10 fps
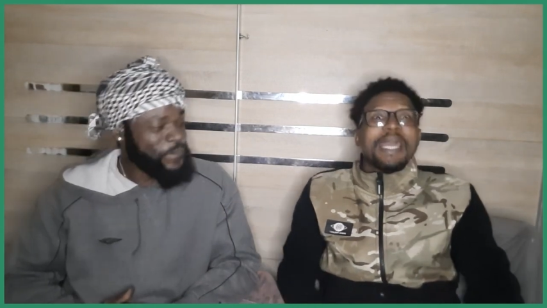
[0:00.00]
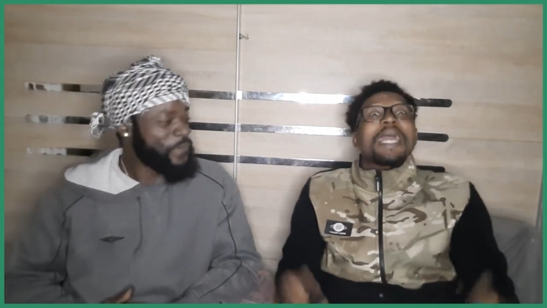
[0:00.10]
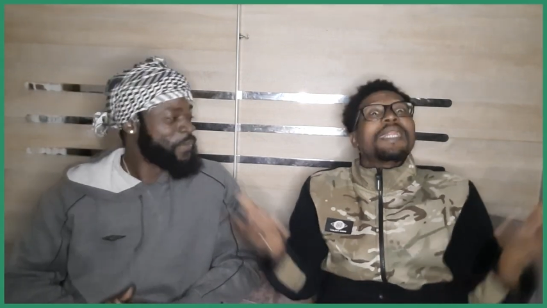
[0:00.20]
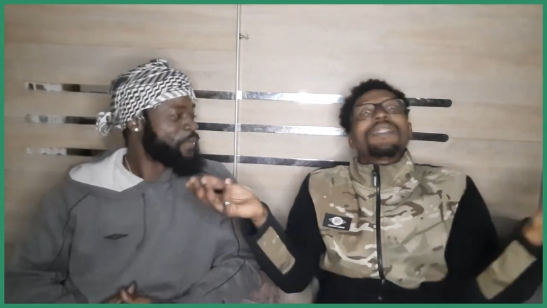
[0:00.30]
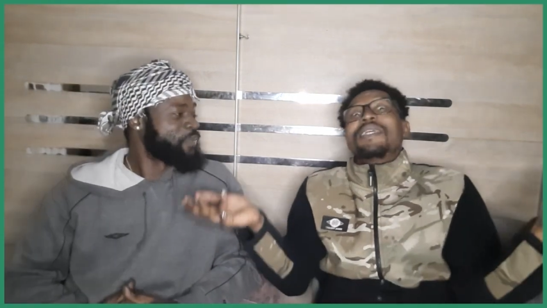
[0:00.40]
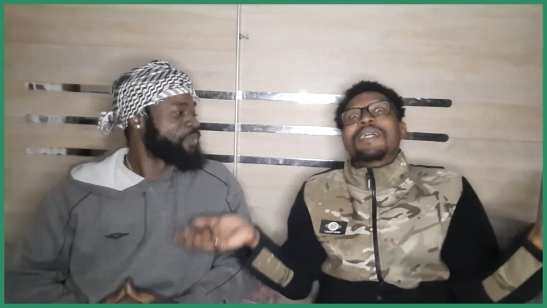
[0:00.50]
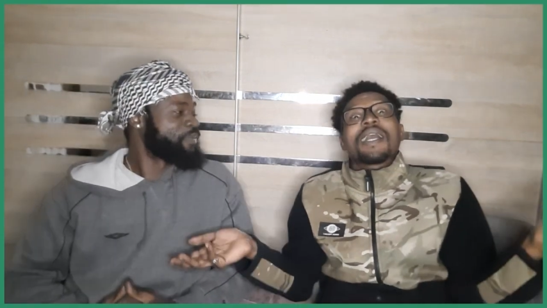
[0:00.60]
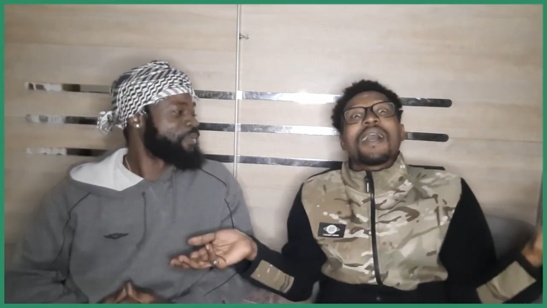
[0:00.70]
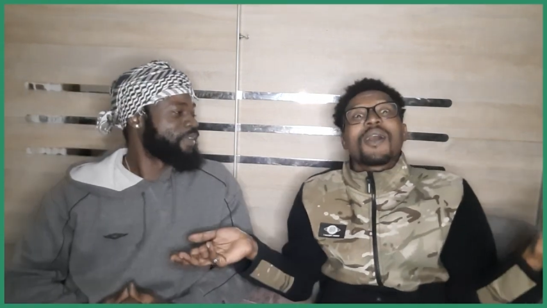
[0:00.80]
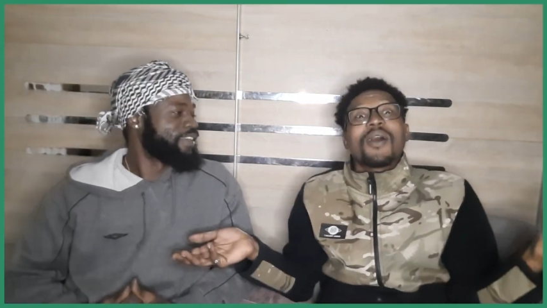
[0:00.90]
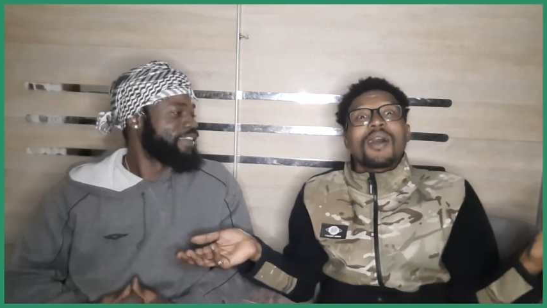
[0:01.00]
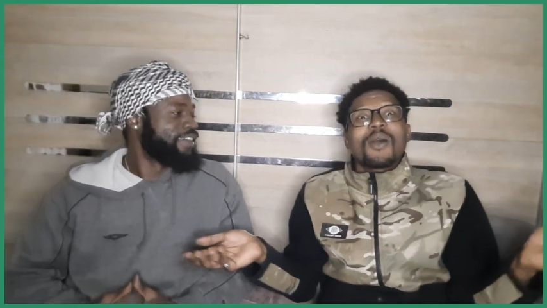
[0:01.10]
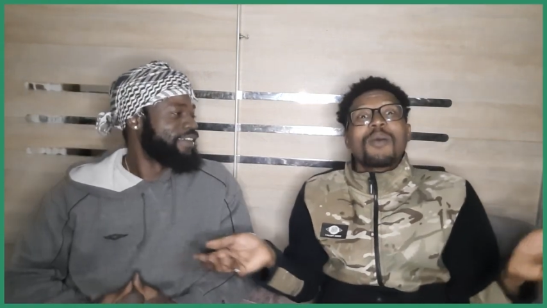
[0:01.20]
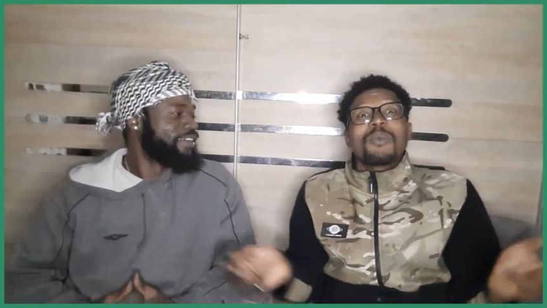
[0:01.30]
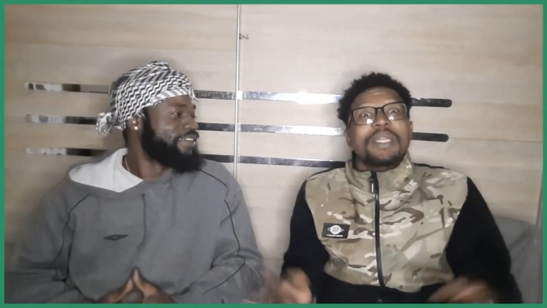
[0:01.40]
Speaker 1: anything Khago will
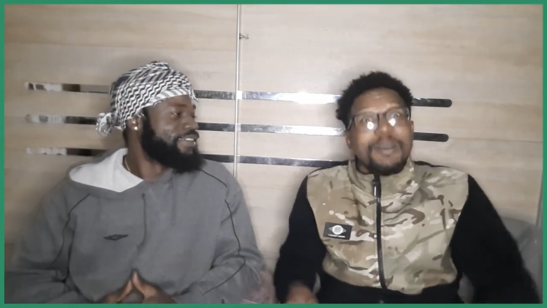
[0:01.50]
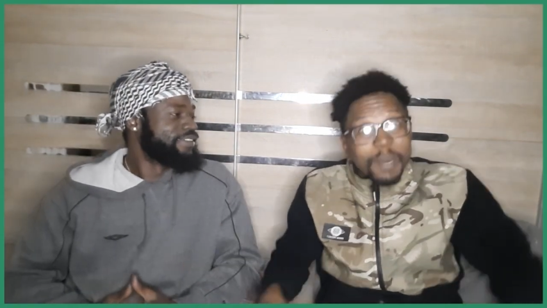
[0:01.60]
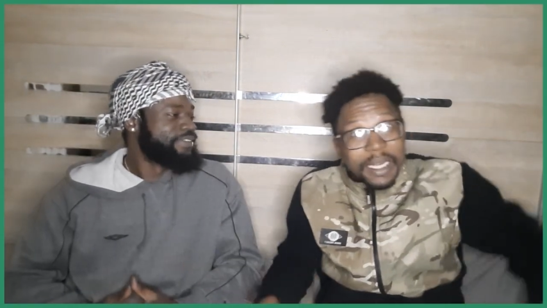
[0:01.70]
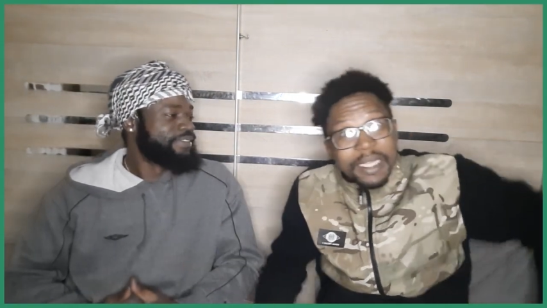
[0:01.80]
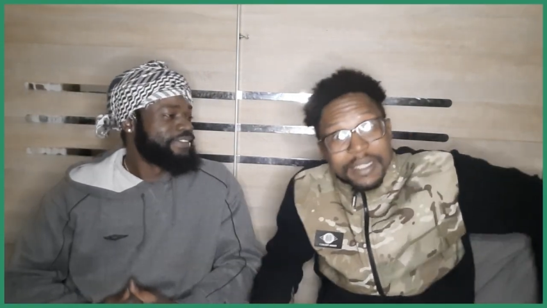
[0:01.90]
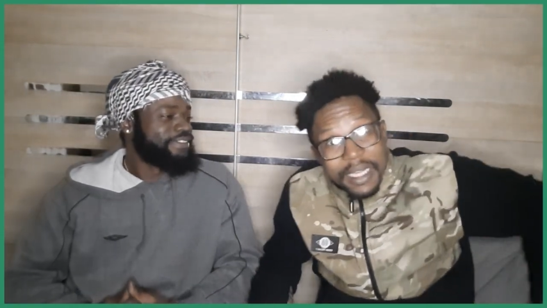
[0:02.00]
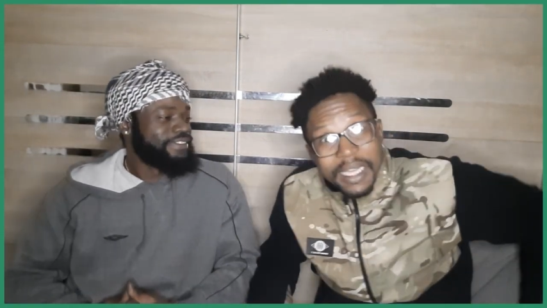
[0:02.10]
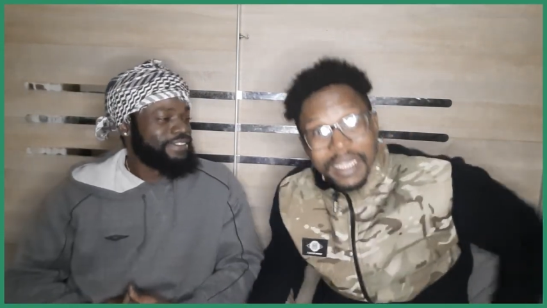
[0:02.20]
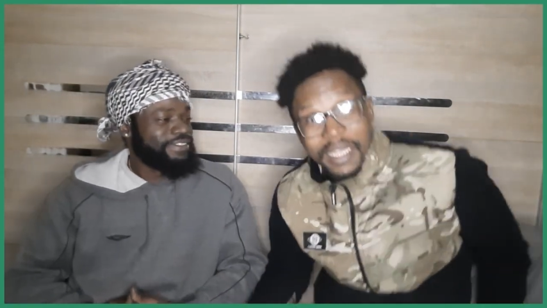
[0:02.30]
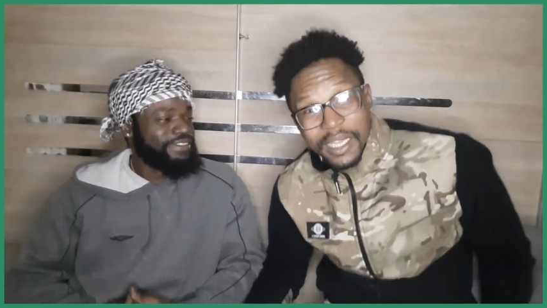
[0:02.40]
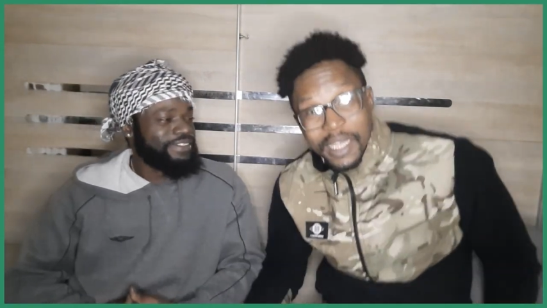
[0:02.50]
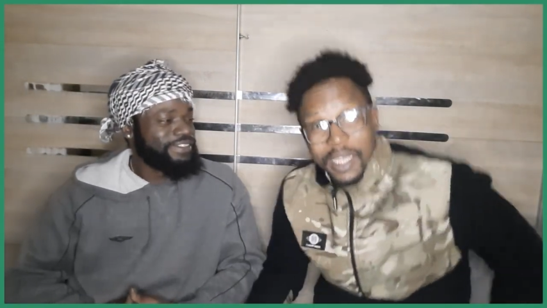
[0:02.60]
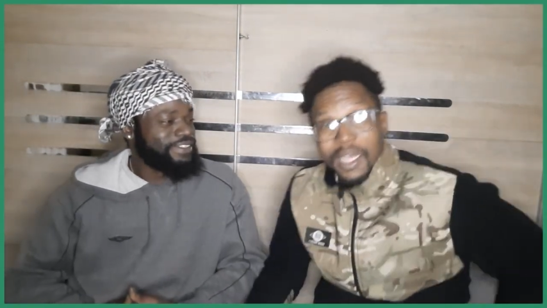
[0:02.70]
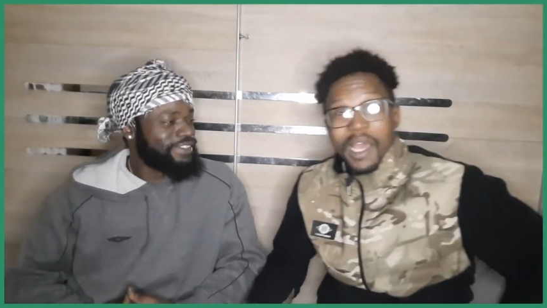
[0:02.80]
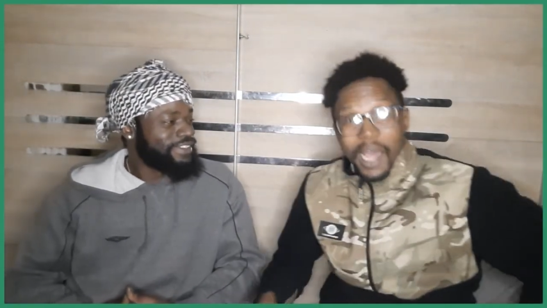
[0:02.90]
come with the man and say,
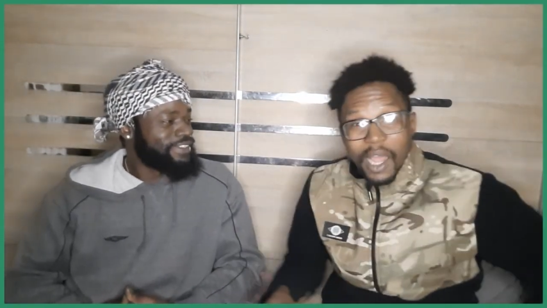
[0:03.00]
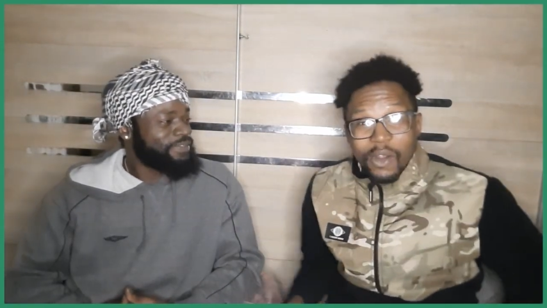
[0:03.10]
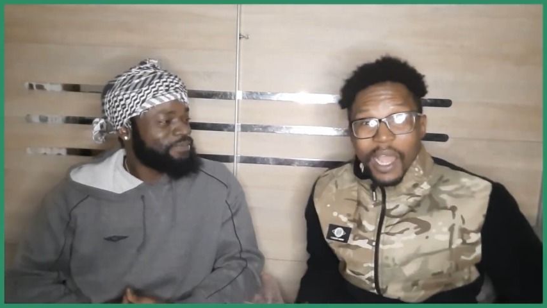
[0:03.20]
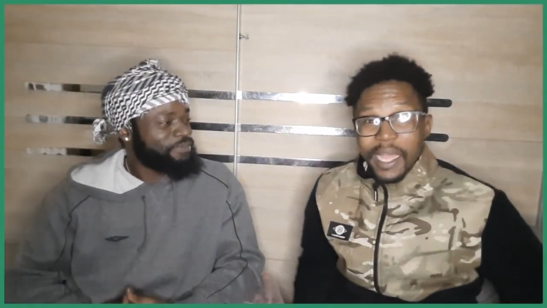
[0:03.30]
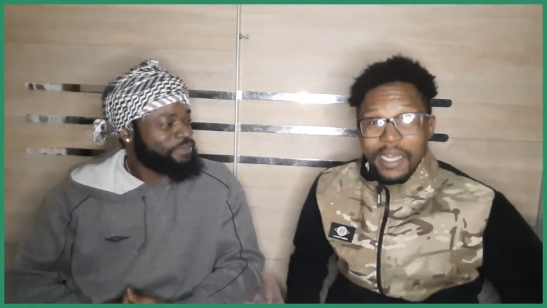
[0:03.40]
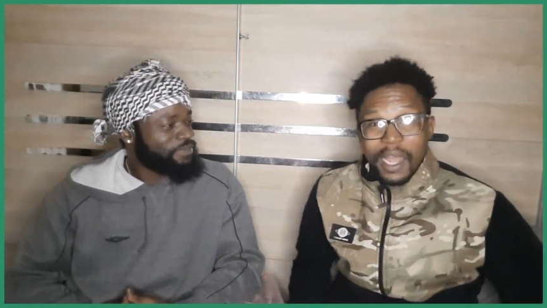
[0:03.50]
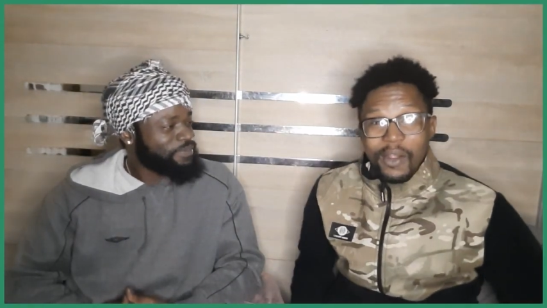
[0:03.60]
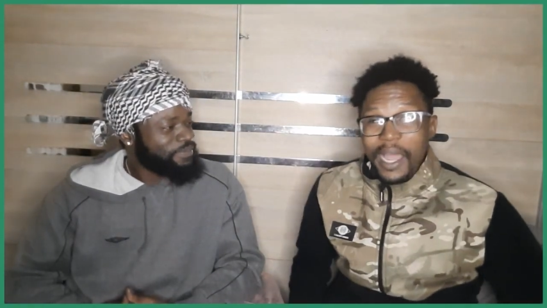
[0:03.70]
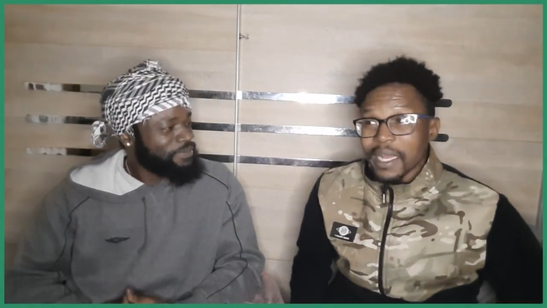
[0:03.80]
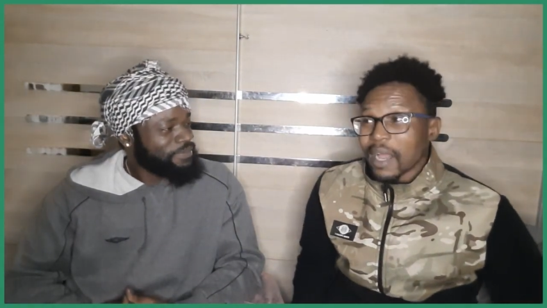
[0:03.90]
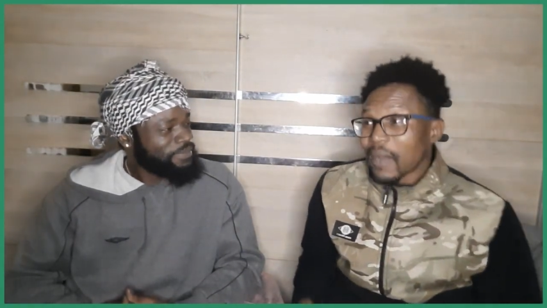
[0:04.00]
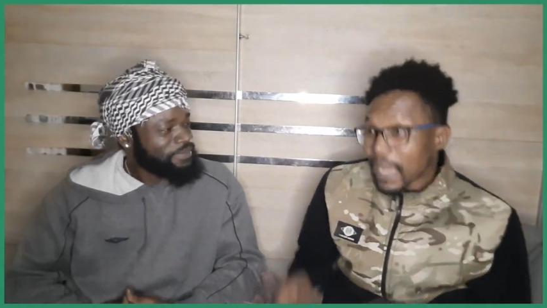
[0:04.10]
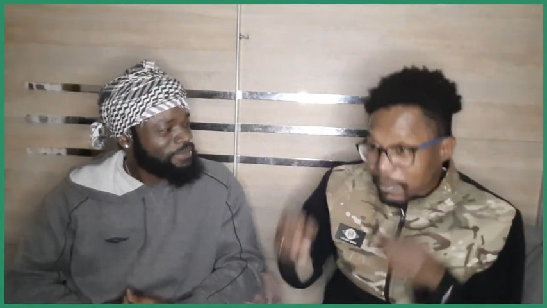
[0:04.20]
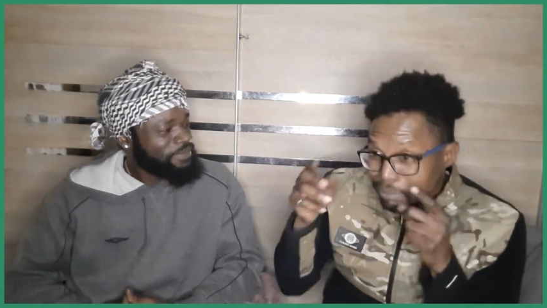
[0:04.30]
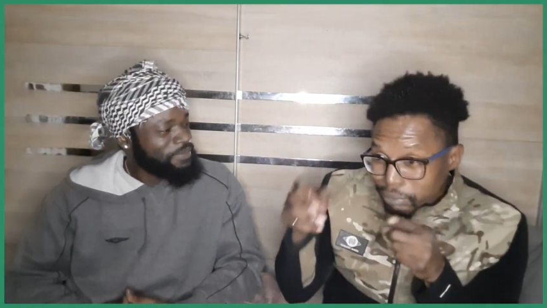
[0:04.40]
eh, alright, alright, alright.